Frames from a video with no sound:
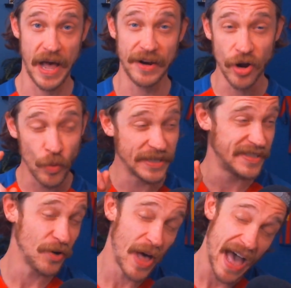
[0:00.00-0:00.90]
I know we
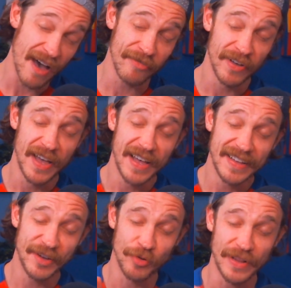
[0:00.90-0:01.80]
still have
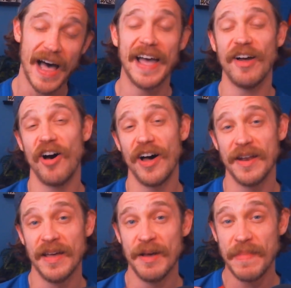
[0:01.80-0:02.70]
to rely
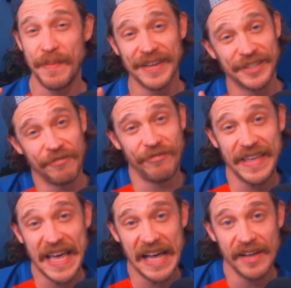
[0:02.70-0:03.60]
on maybe a
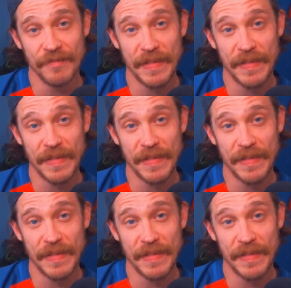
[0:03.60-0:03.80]
Sevilla,